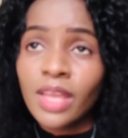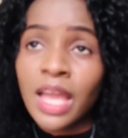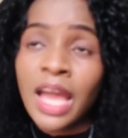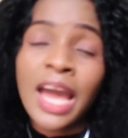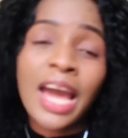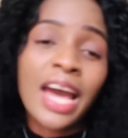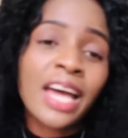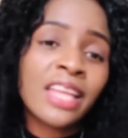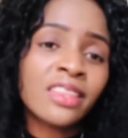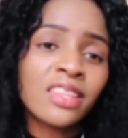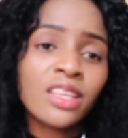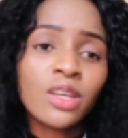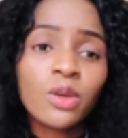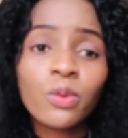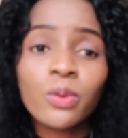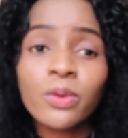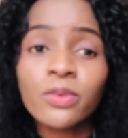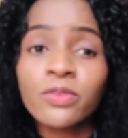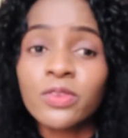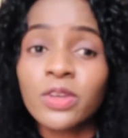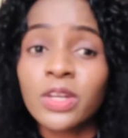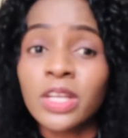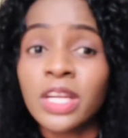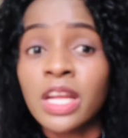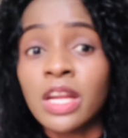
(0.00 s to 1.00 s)
I think
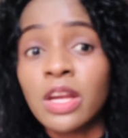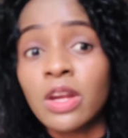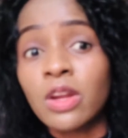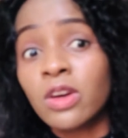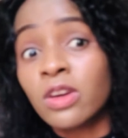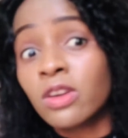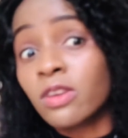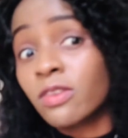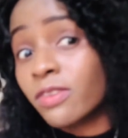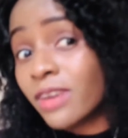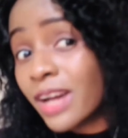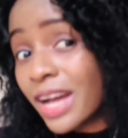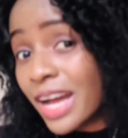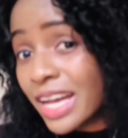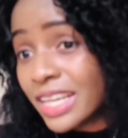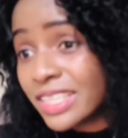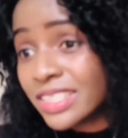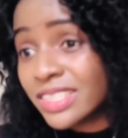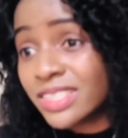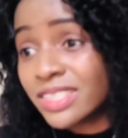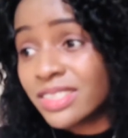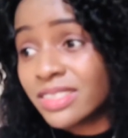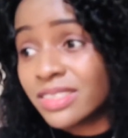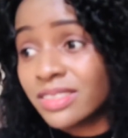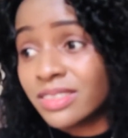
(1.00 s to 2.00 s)
we've got a lot of
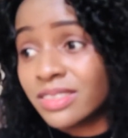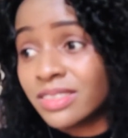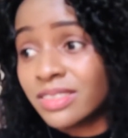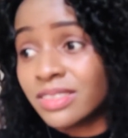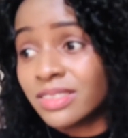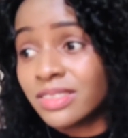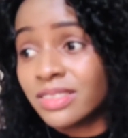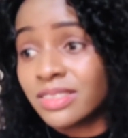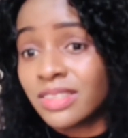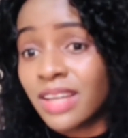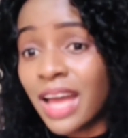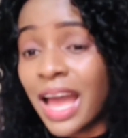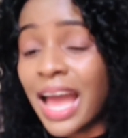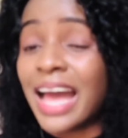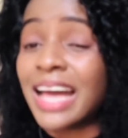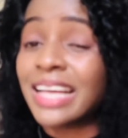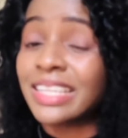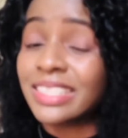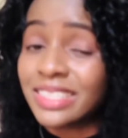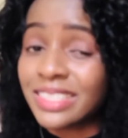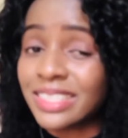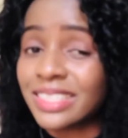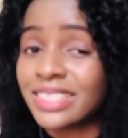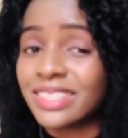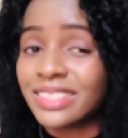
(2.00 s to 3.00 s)

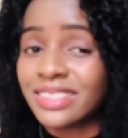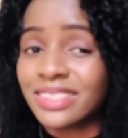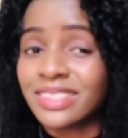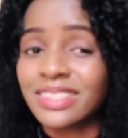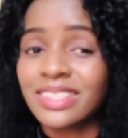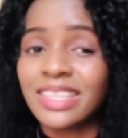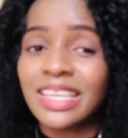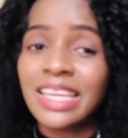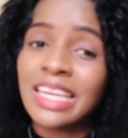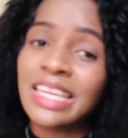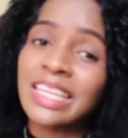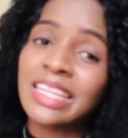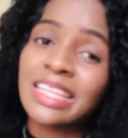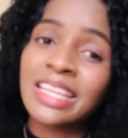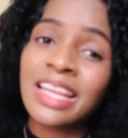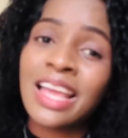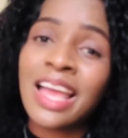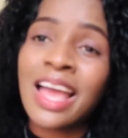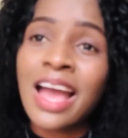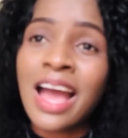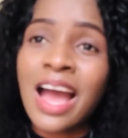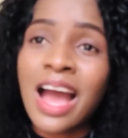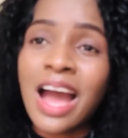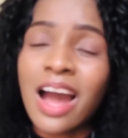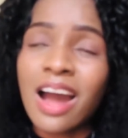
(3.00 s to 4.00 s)
hustlers in
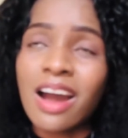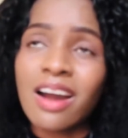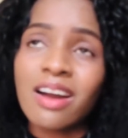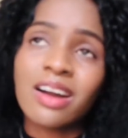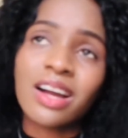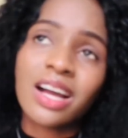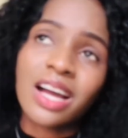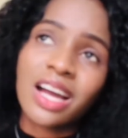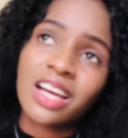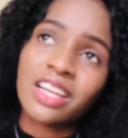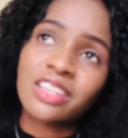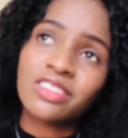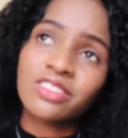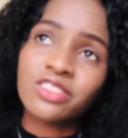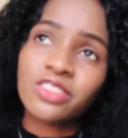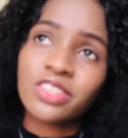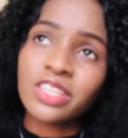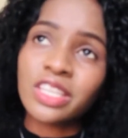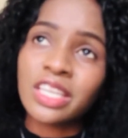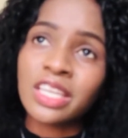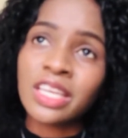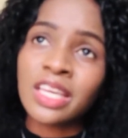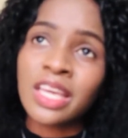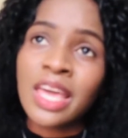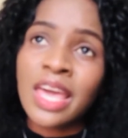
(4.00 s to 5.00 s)
our
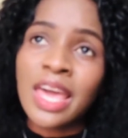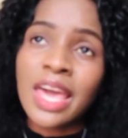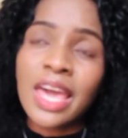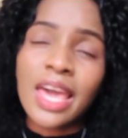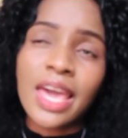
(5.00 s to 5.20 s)
country,